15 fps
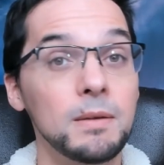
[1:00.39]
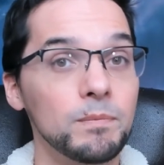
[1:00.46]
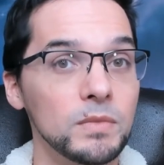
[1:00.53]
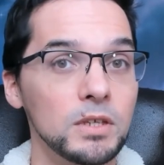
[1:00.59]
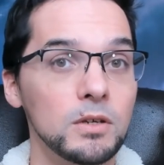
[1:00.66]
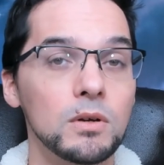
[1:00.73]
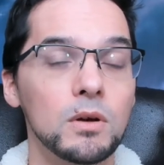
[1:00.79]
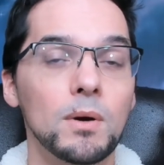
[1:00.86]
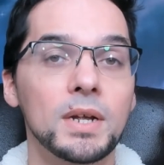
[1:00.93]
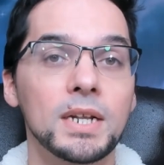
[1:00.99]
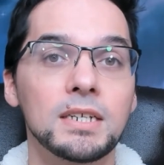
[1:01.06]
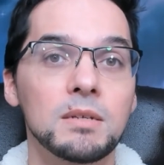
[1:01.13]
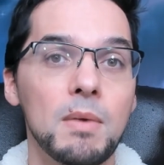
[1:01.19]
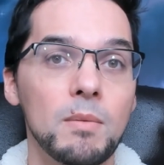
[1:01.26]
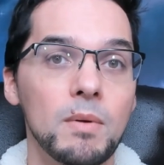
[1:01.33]
you can go on ahead
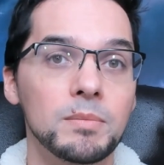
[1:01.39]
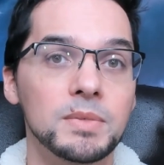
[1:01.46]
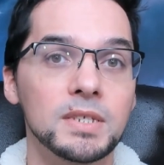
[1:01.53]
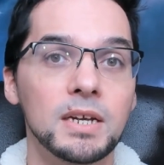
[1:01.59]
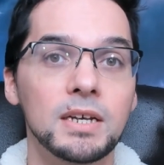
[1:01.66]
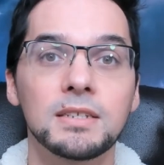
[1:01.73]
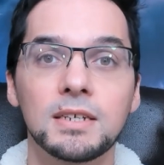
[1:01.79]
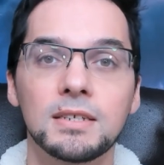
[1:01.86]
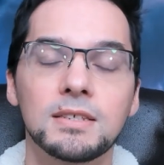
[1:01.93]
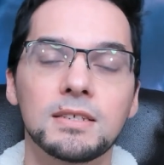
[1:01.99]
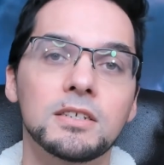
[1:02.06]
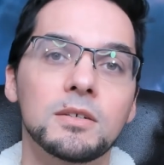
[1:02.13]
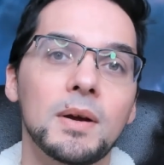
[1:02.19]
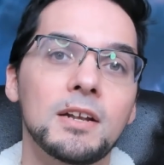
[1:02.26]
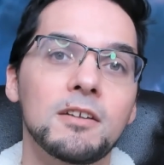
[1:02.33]
to my website, it's
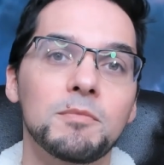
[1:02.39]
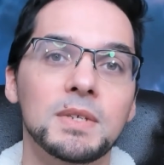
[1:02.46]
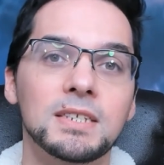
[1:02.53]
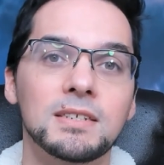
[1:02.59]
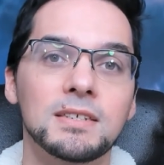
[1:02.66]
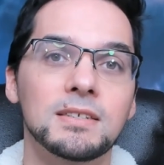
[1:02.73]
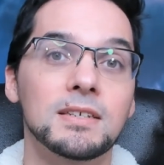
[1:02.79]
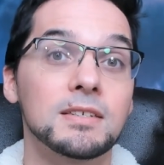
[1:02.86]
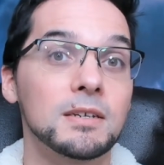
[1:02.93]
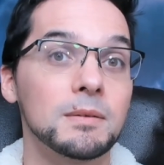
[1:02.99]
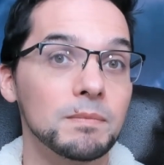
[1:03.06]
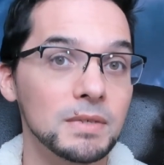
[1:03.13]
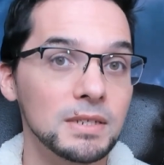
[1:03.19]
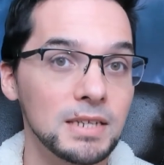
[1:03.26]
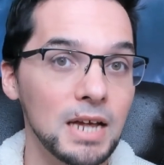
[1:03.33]

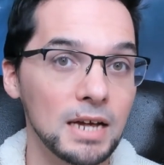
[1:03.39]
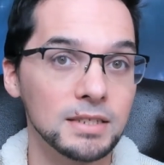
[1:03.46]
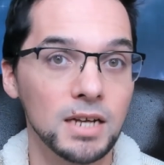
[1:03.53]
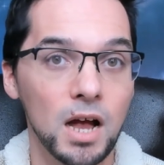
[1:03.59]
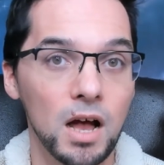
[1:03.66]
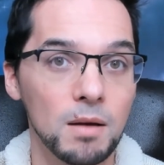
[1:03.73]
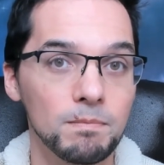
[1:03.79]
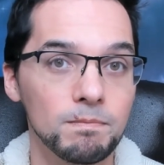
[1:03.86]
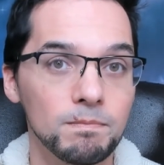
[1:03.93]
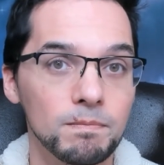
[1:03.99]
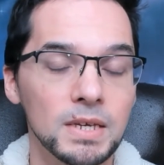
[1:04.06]
integrativemysticism.com.